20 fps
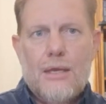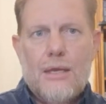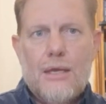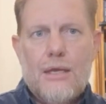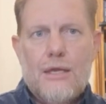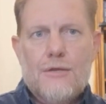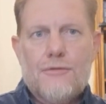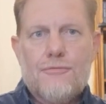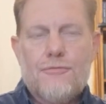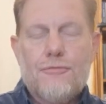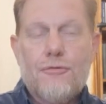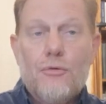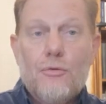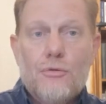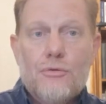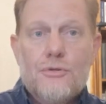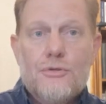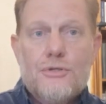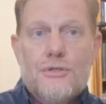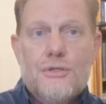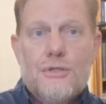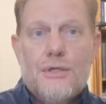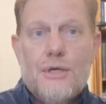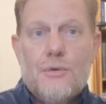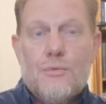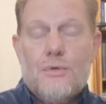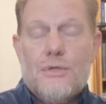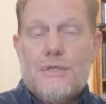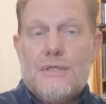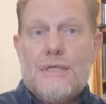it falls
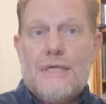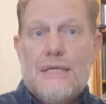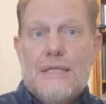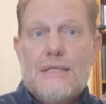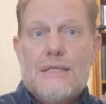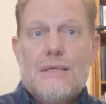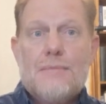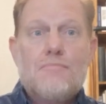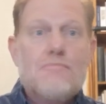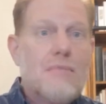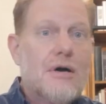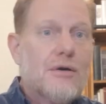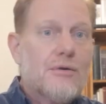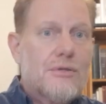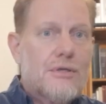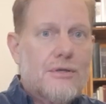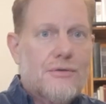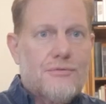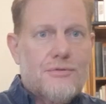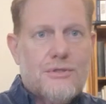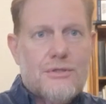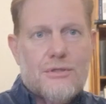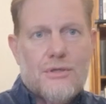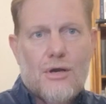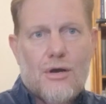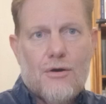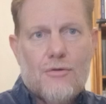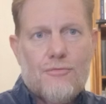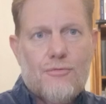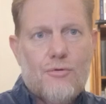within the motives
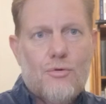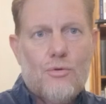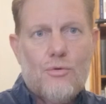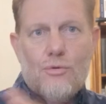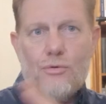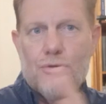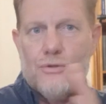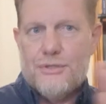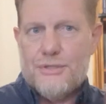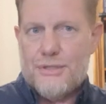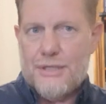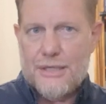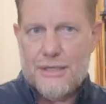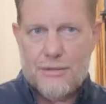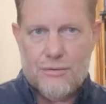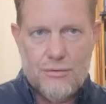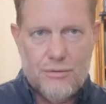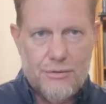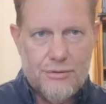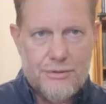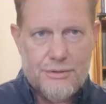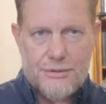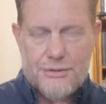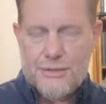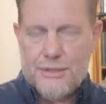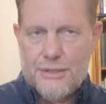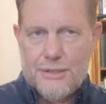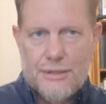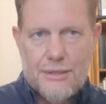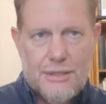of all the stakeholders,
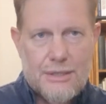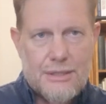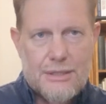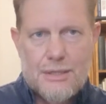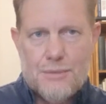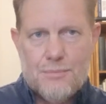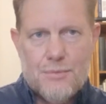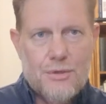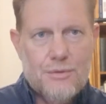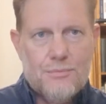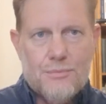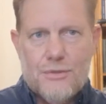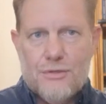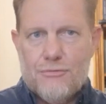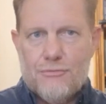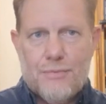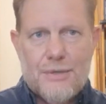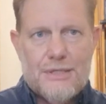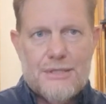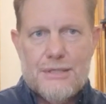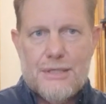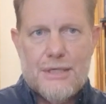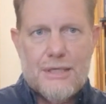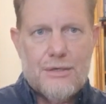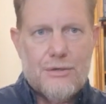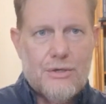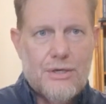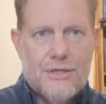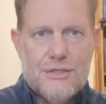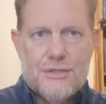the Department of Basic
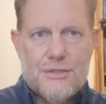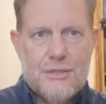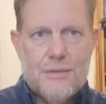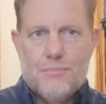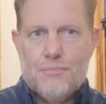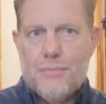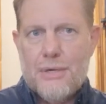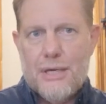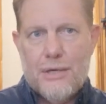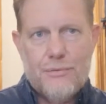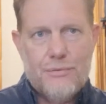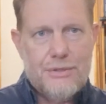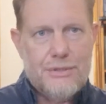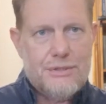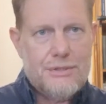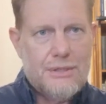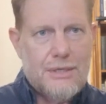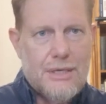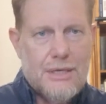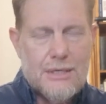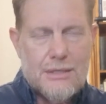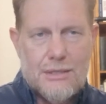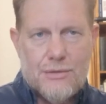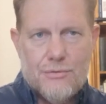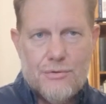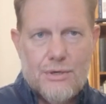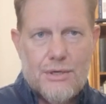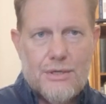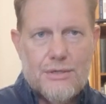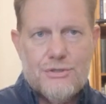Education, the parents, the
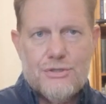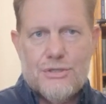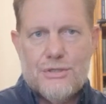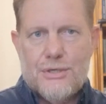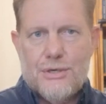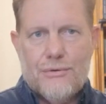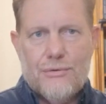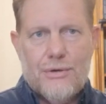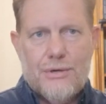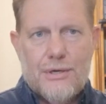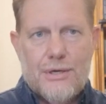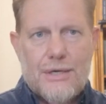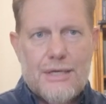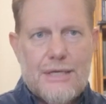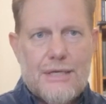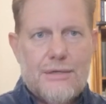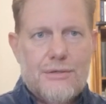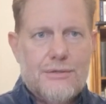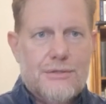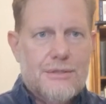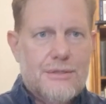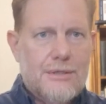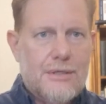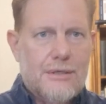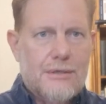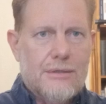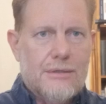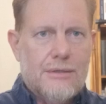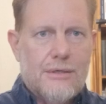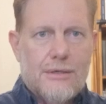religious leaders,
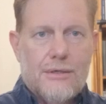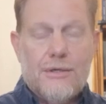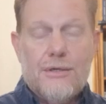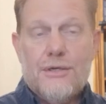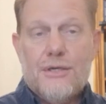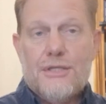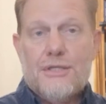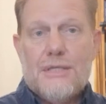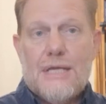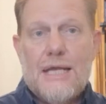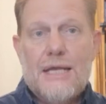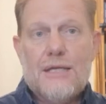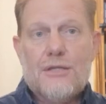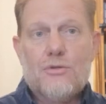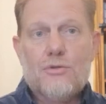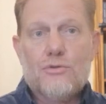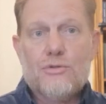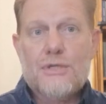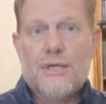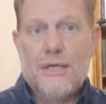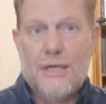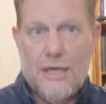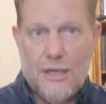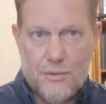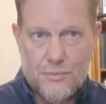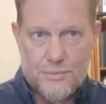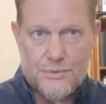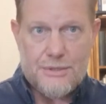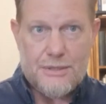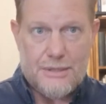the learners, and it also
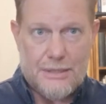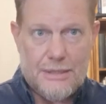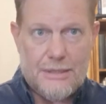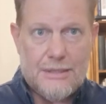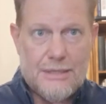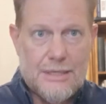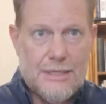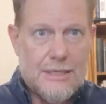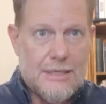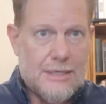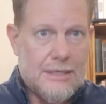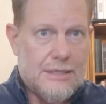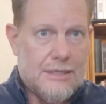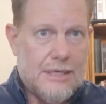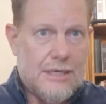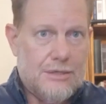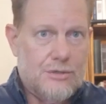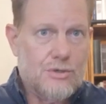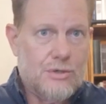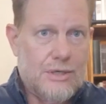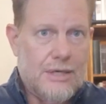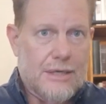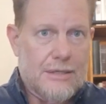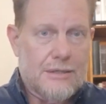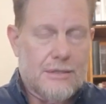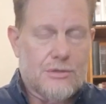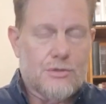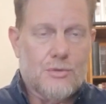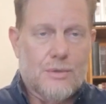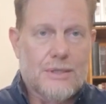helps the
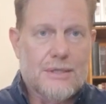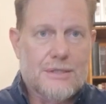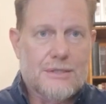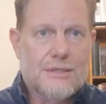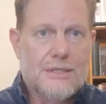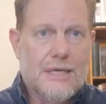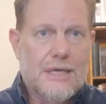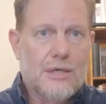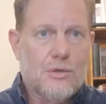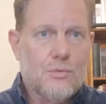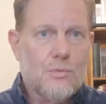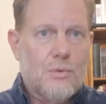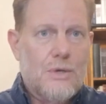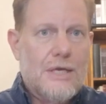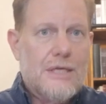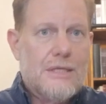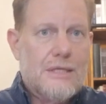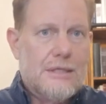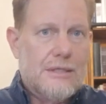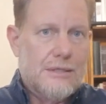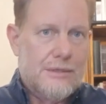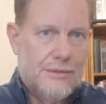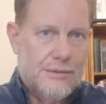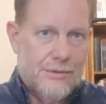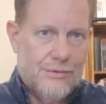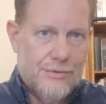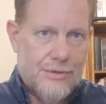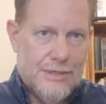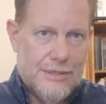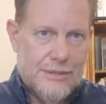educator to understand where the
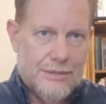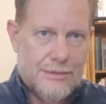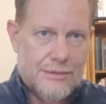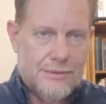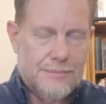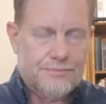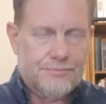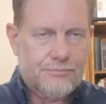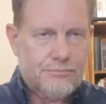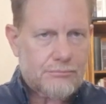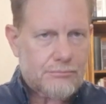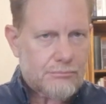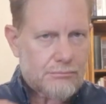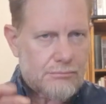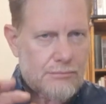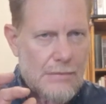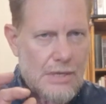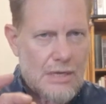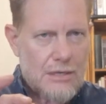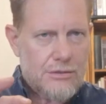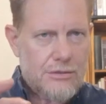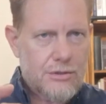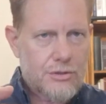learner is. So